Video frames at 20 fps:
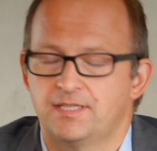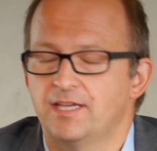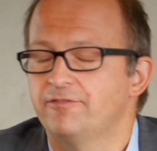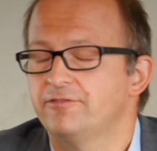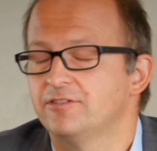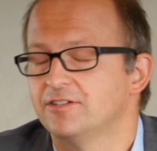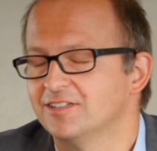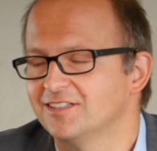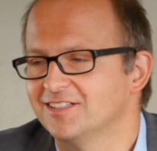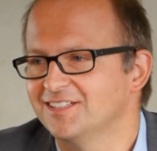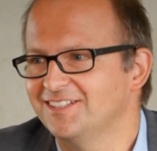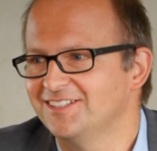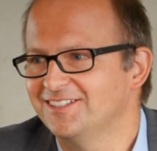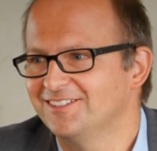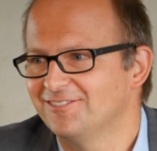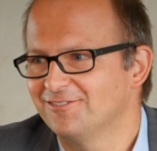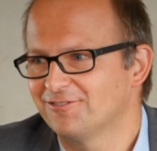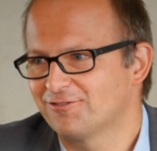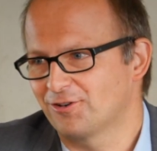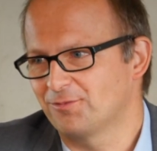Definitely.
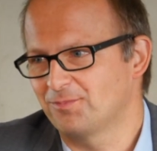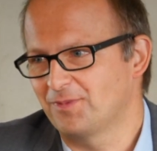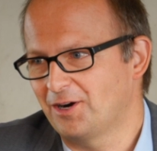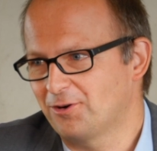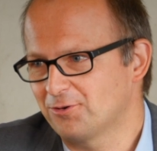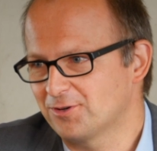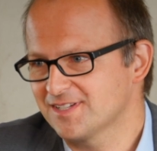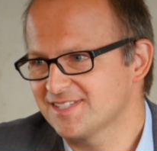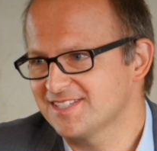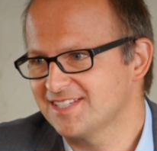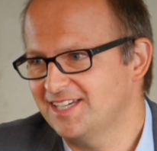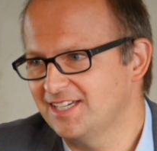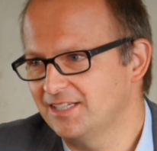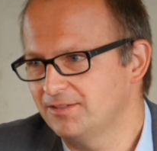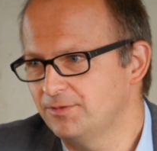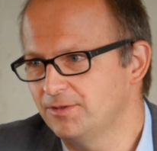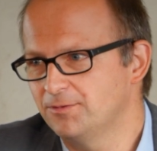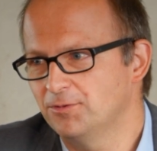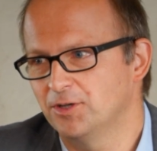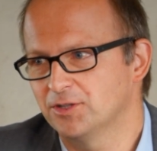From our side,
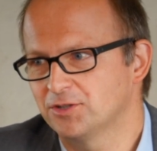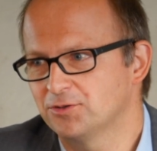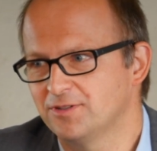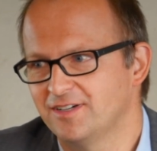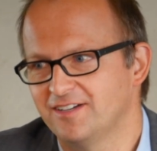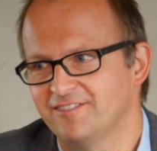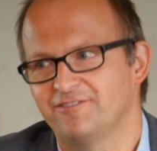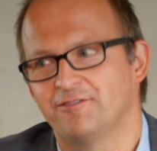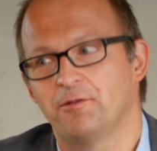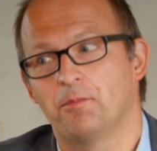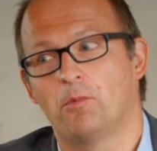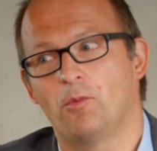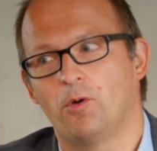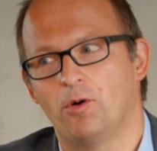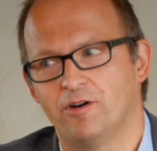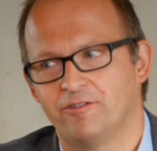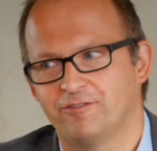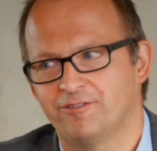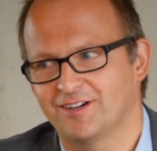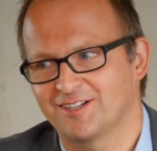we mm. want to have
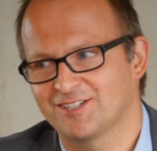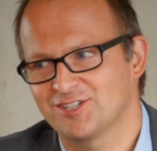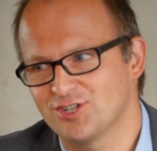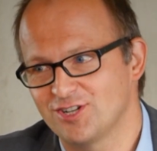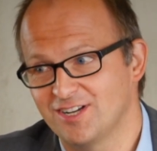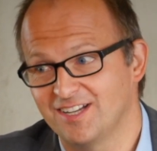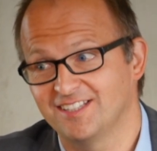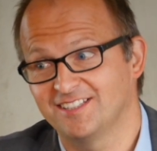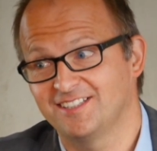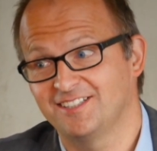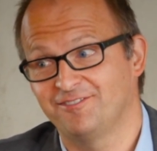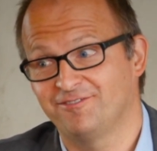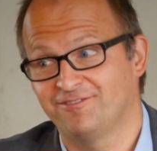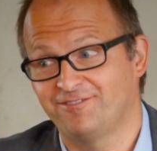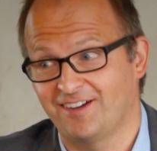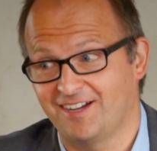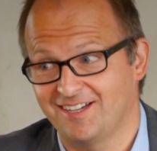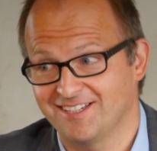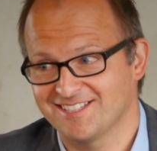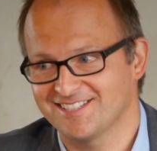more functionality
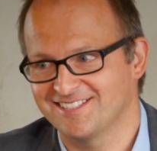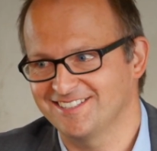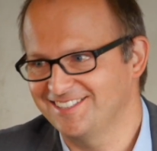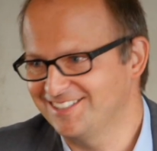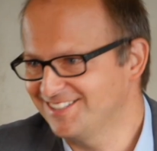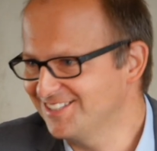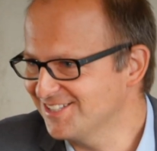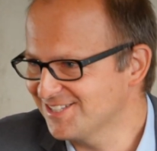faster in mm.